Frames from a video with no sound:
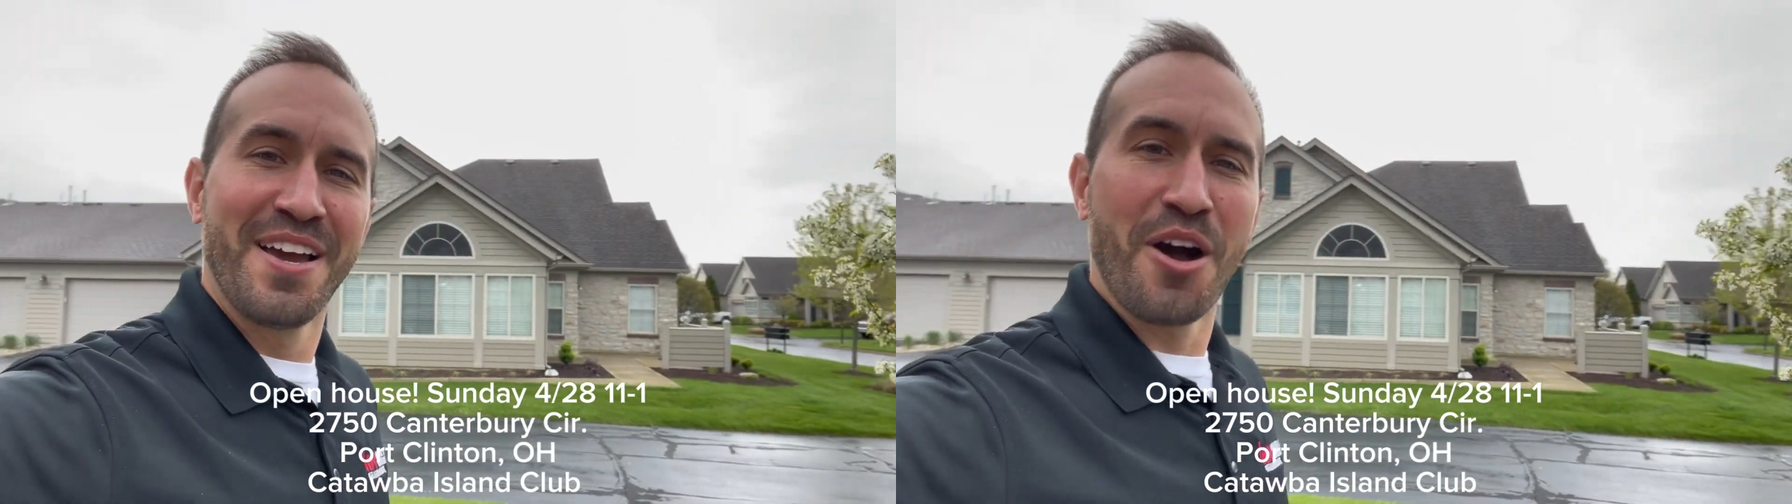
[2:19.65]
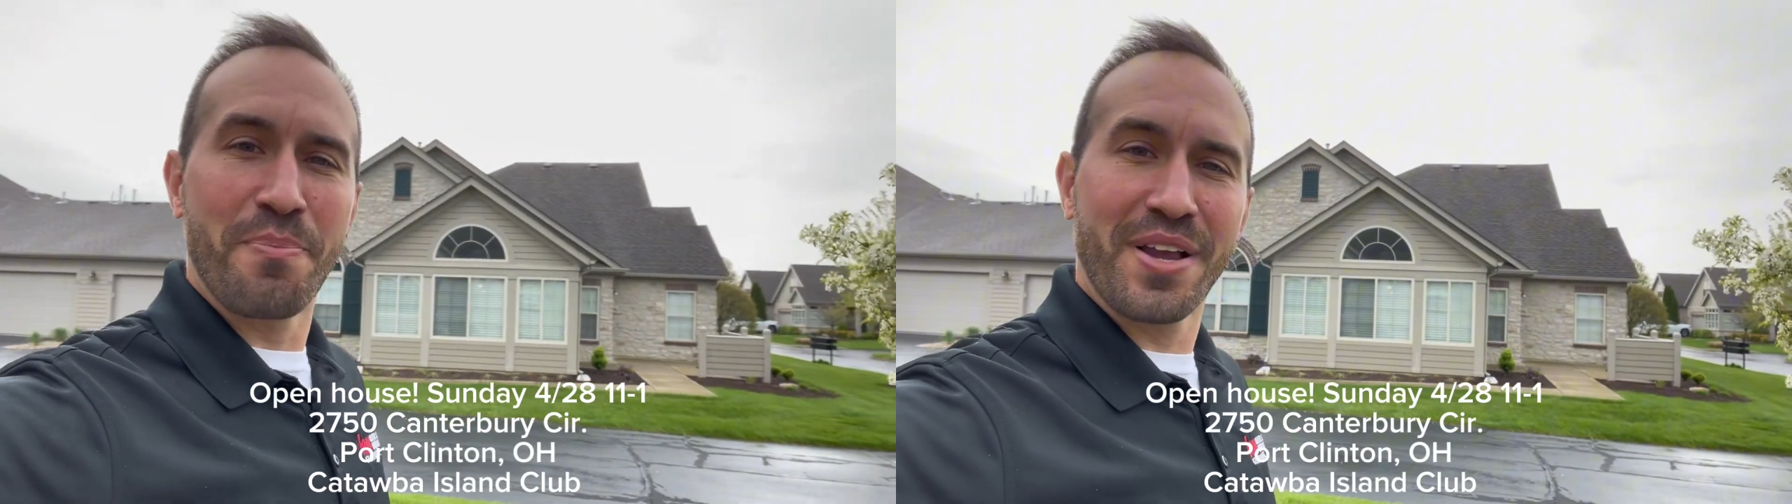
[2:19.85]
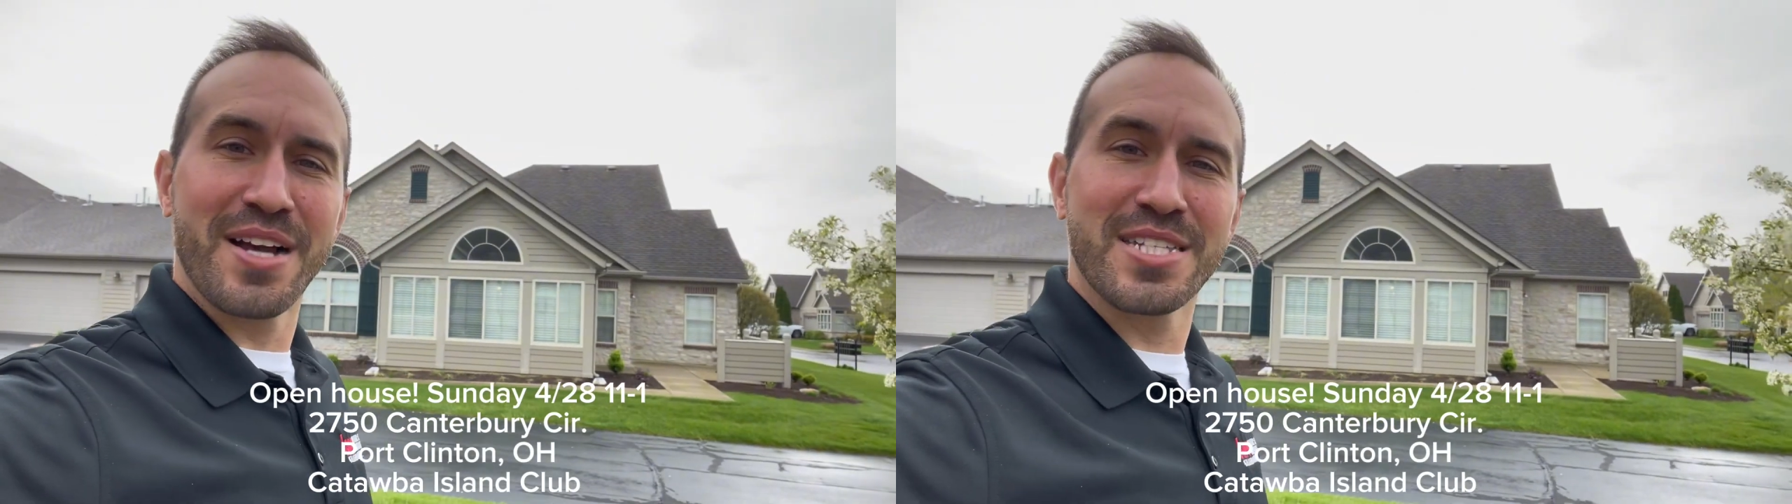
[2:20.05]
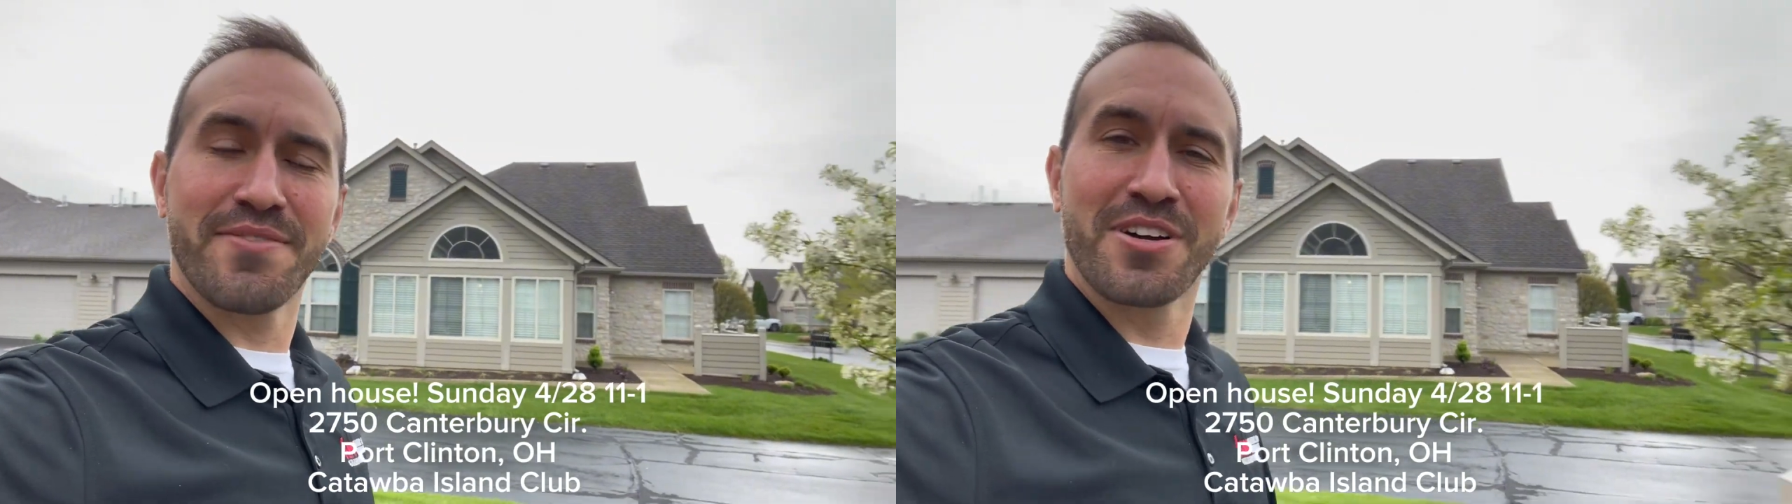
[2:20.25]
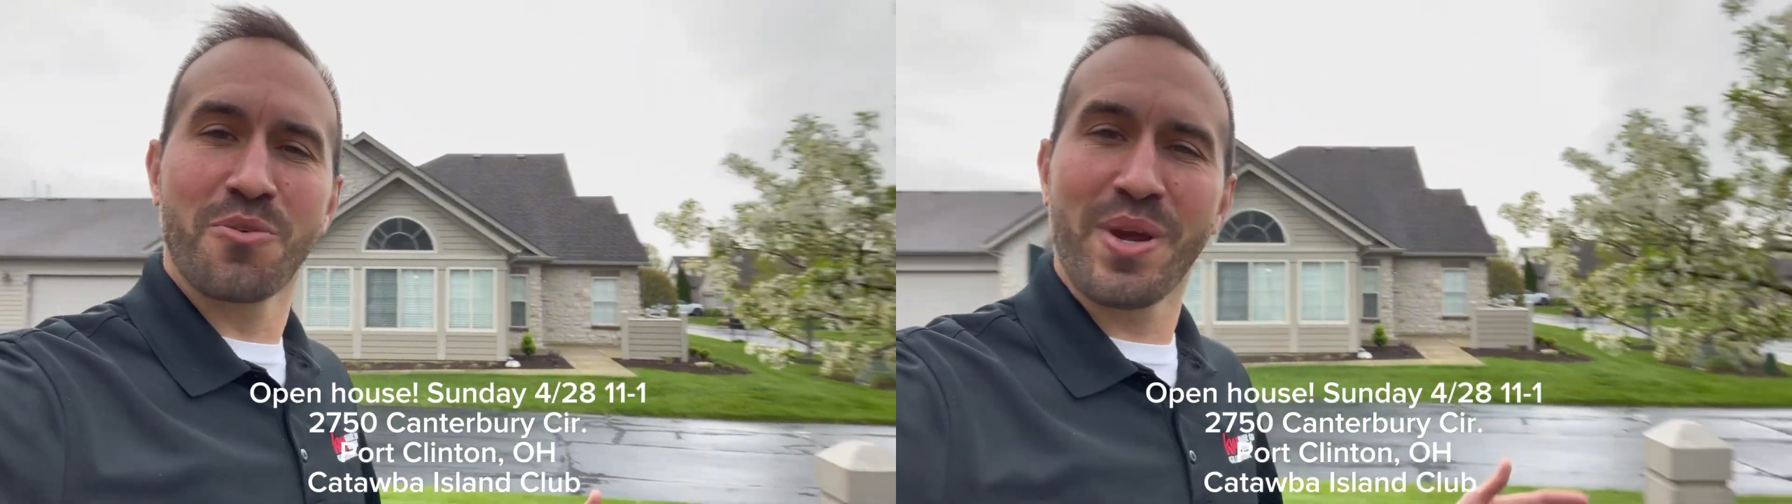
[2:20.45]
Hope you guys have
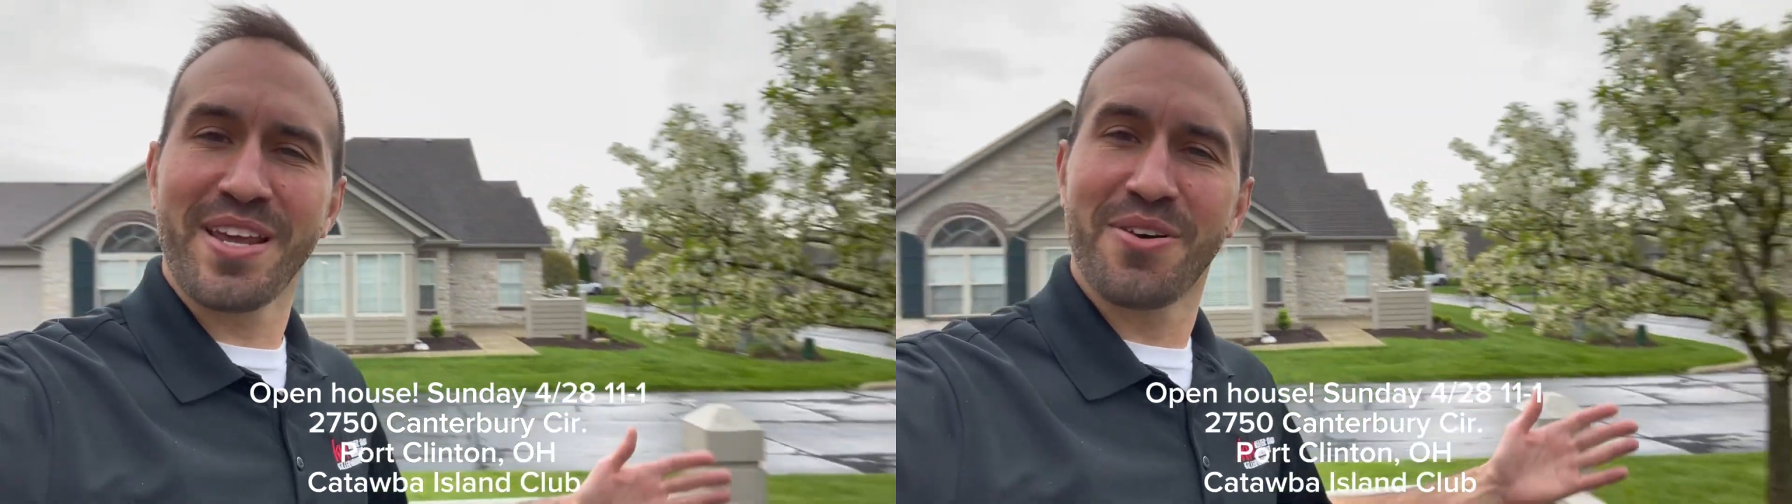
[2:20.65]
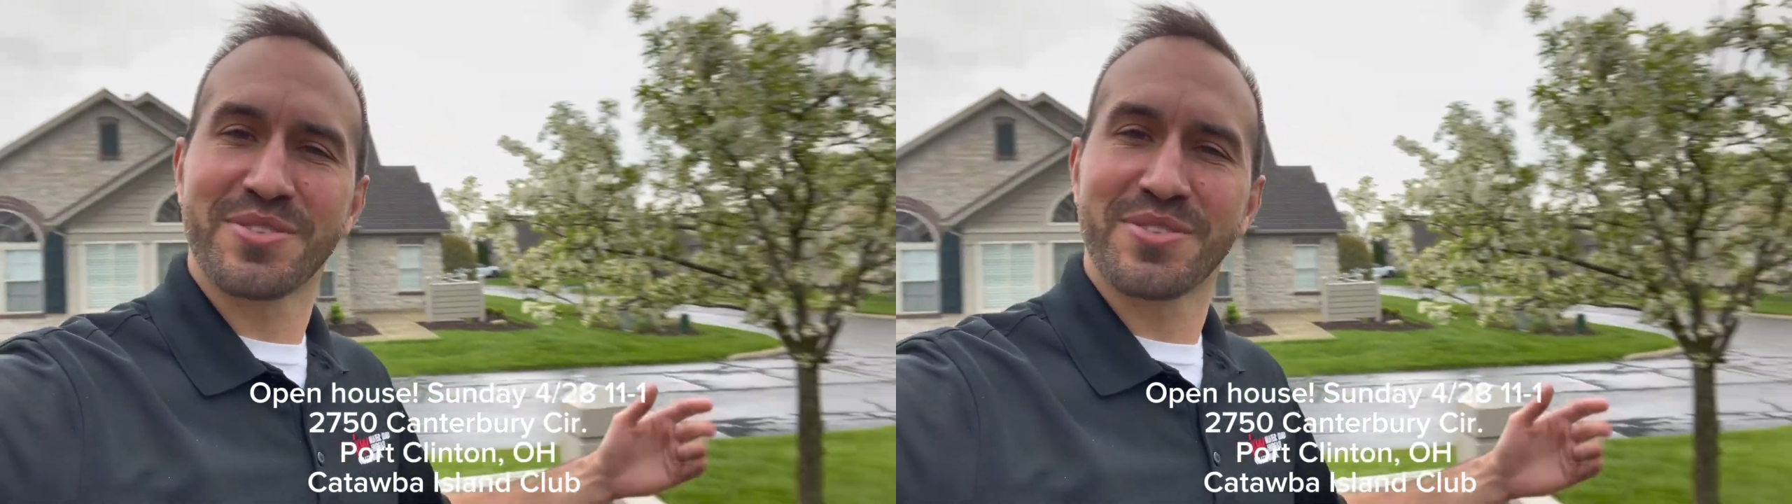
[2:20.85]
a good week.